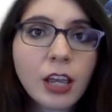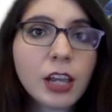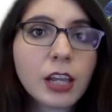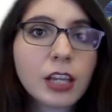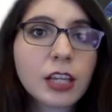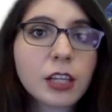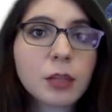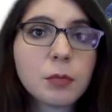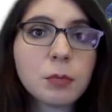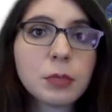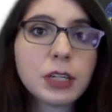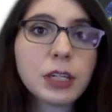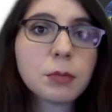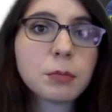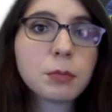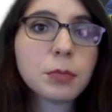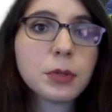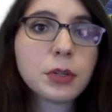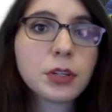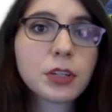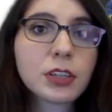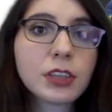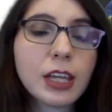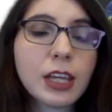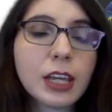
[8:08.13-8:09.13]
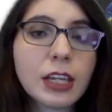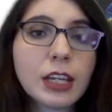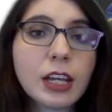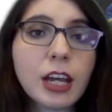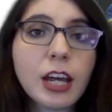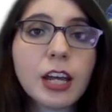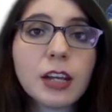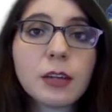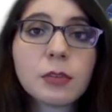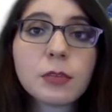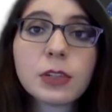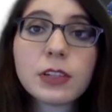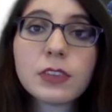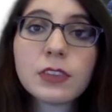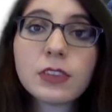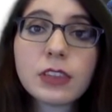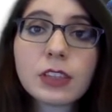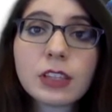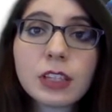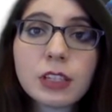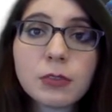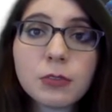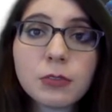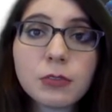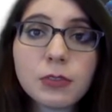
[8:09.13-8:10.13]
It could be a book that I
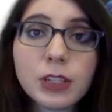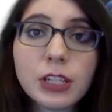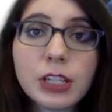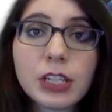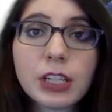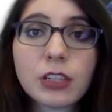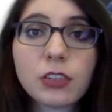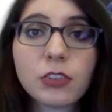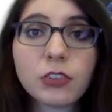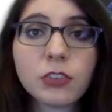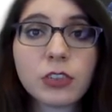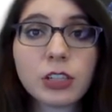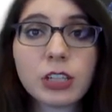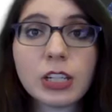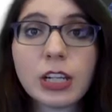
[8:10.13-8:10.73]
recently finished